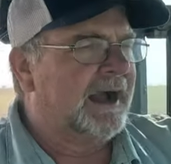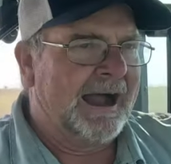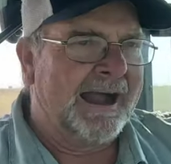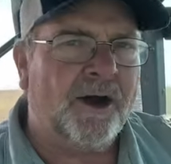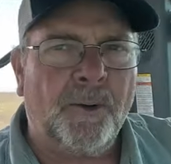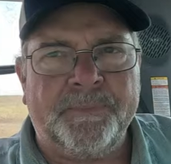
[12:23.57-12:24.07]

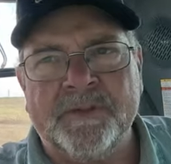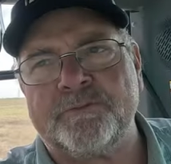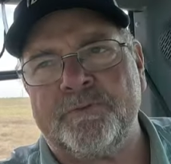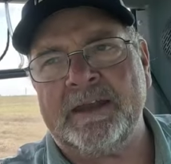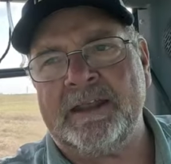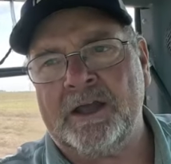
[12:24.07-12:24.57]
I hope this
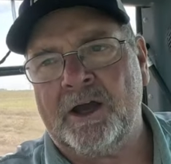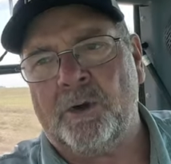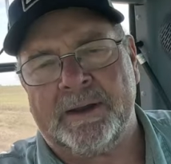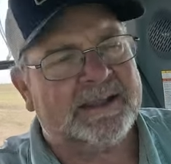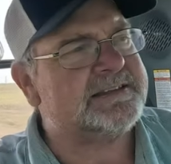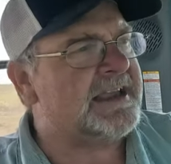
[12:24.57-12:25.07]

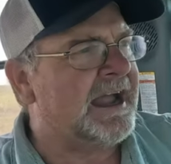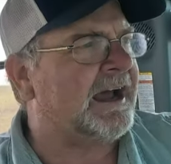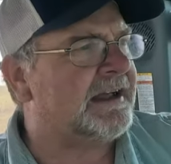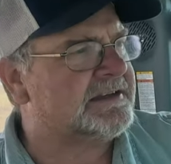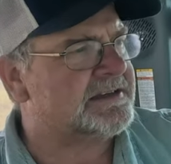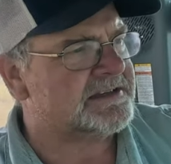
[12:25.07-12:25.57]
video gets
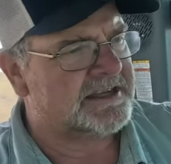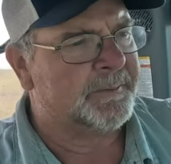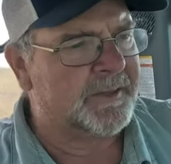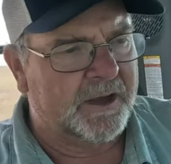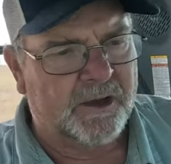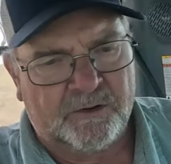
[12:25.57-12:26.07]
out to some
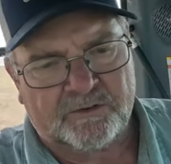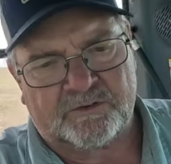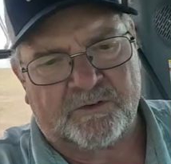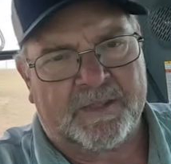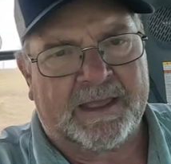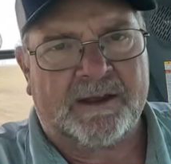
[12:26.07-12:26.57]
of those
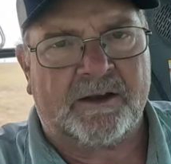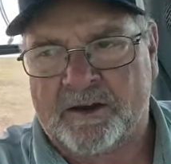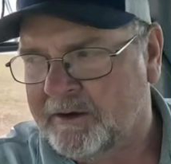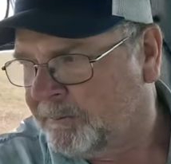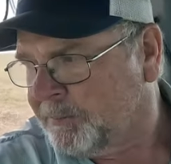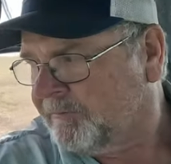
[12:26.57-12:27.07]
that
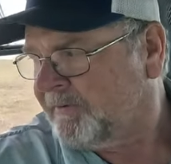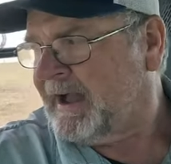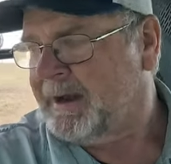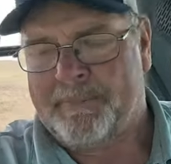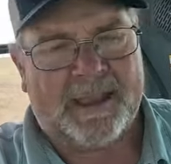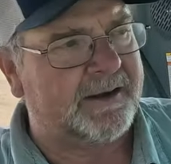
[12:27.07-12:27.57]

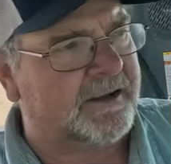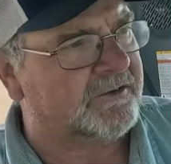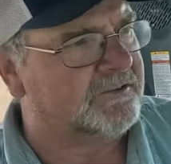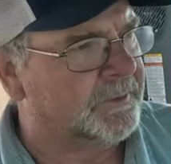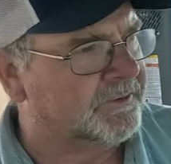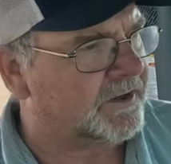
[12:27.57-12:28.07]
provide bad
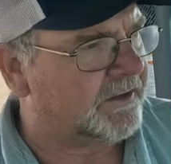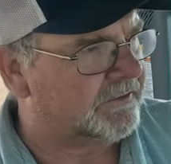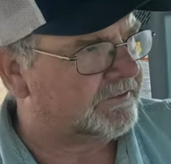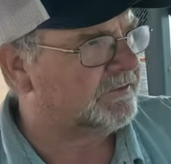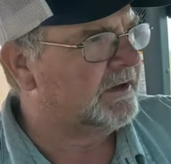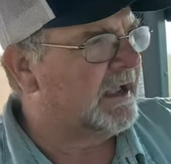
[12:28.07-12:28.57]
customer
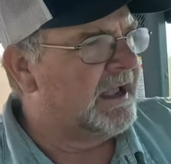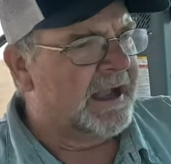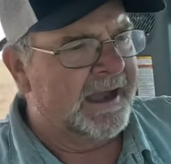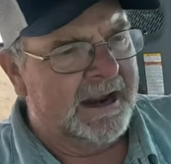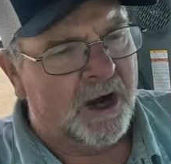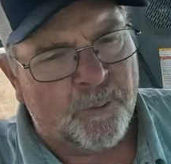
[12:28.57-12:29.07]
service.
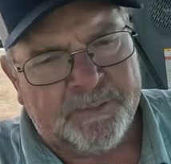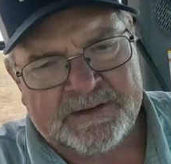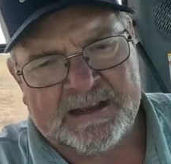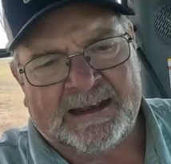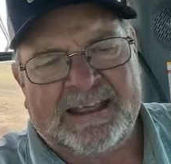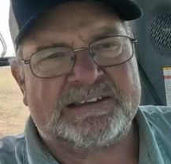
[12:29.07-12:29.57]
And I hope that
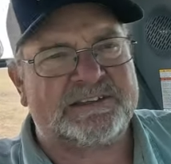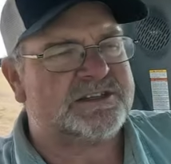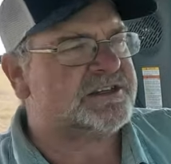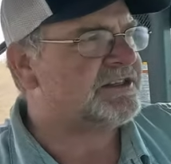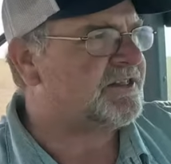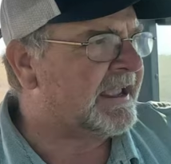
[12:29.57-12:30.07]
at least
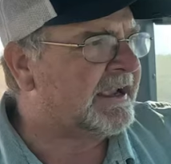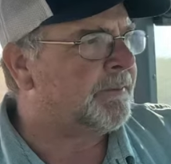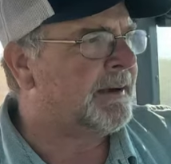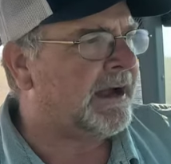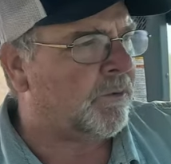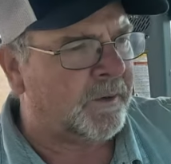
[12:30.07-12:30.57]
just think
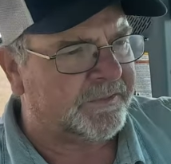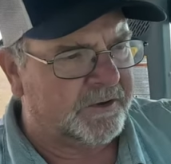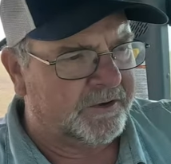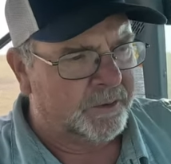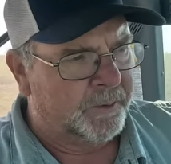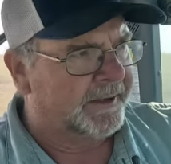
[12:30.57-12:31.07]
about what they're
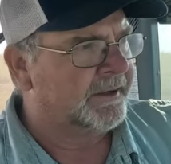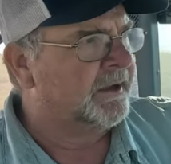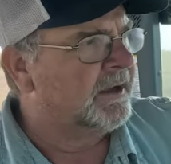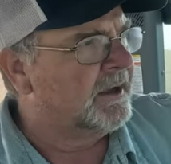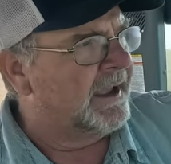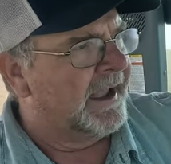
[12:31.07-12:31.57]
doing
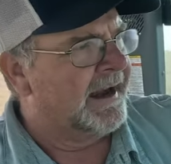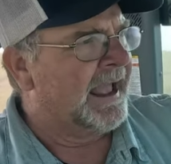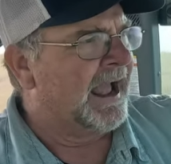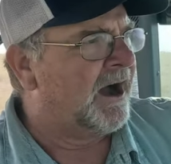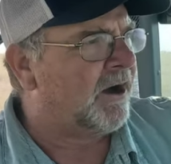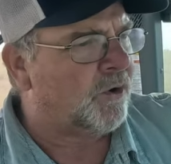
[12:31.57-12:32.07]
and
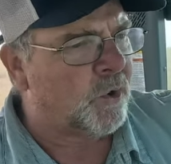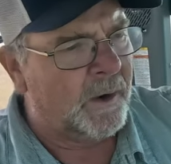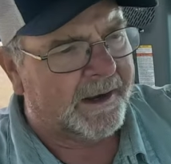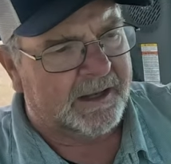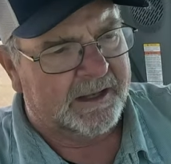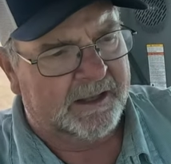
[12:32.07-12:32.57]
how
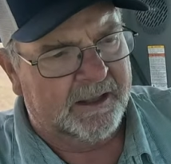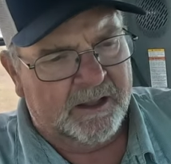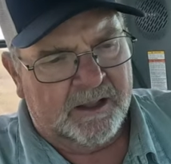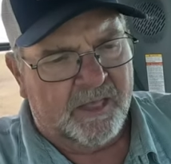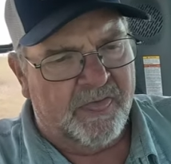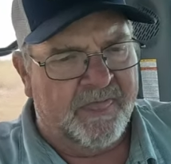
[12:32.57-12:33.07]
quickly
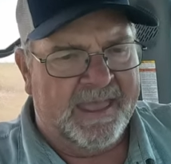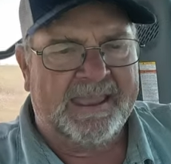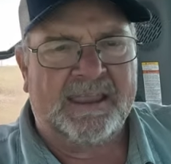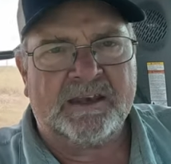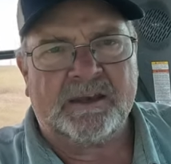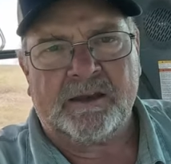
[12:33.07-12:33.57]
they
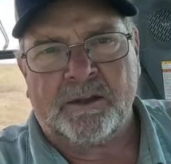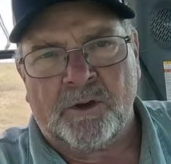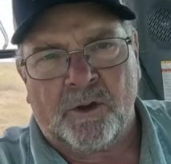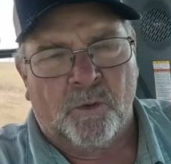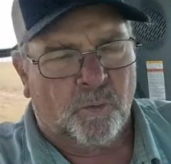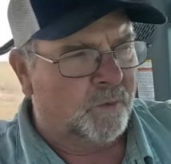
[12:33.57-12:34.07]
can
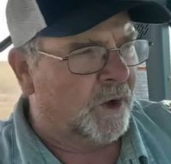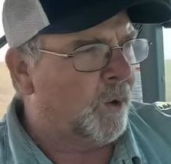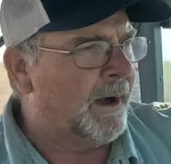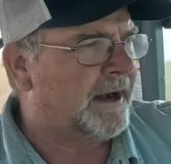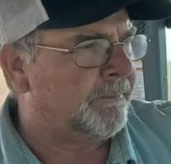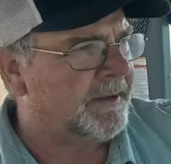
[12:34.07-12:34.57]

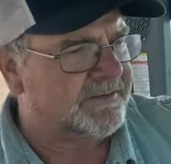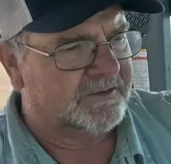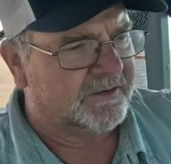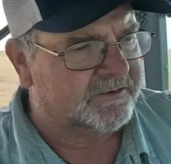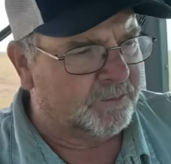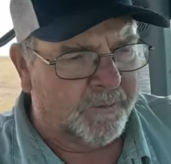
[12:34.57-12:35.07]
go out of
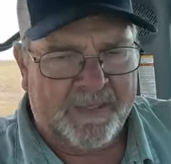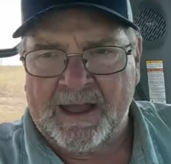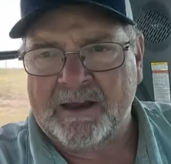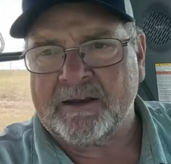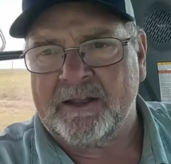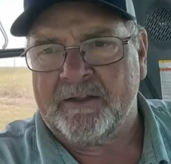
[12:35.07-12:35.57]
business
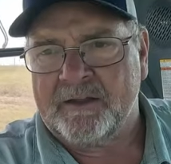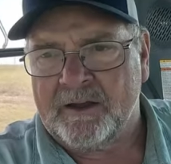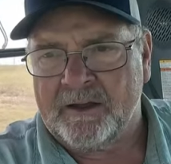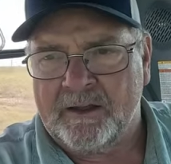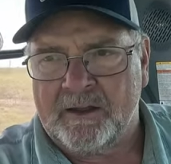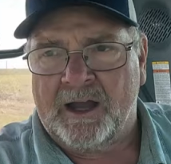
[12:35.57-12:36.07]
without
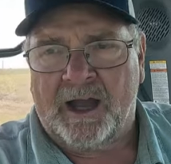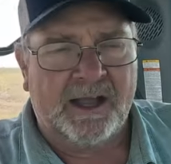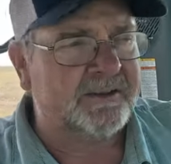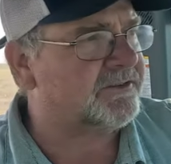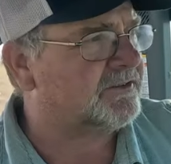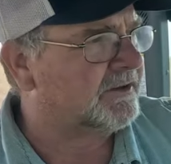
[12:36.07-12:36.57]

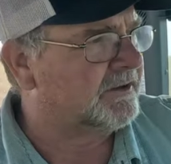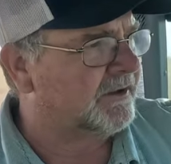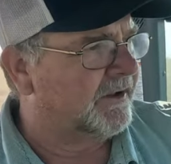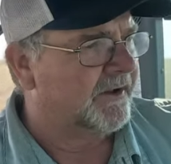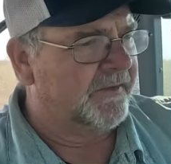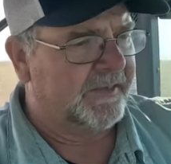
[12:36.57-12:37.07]
us
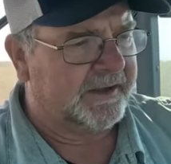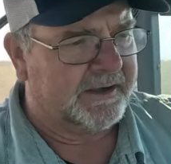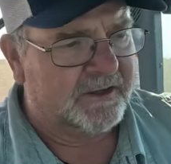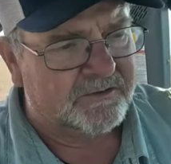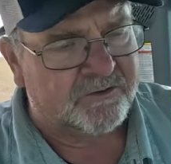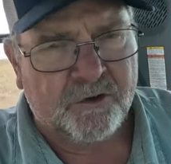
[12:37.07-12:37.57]
the
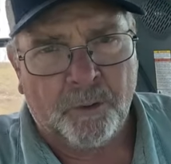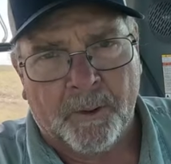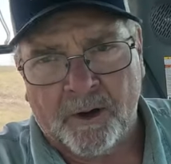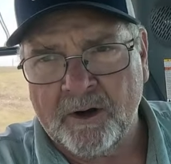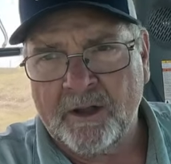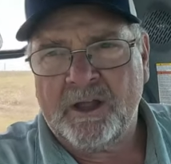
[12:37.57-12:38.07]

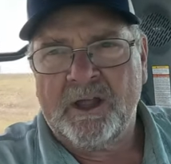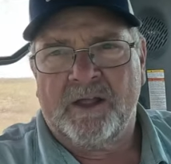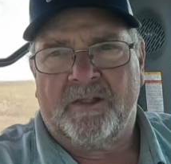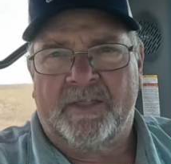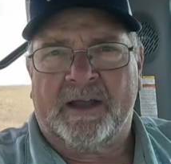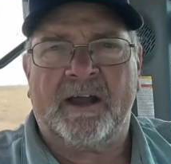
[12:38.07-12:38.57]
consumer,
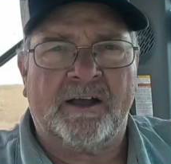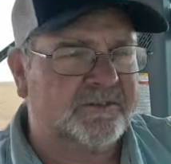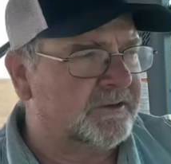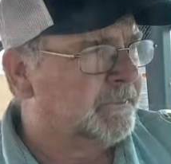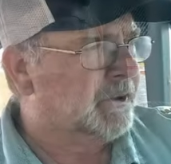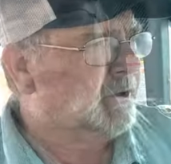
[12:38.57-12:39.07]
the
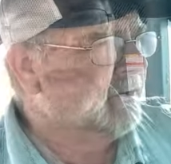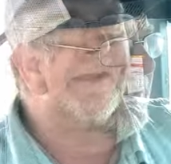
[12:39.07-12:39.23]
customer,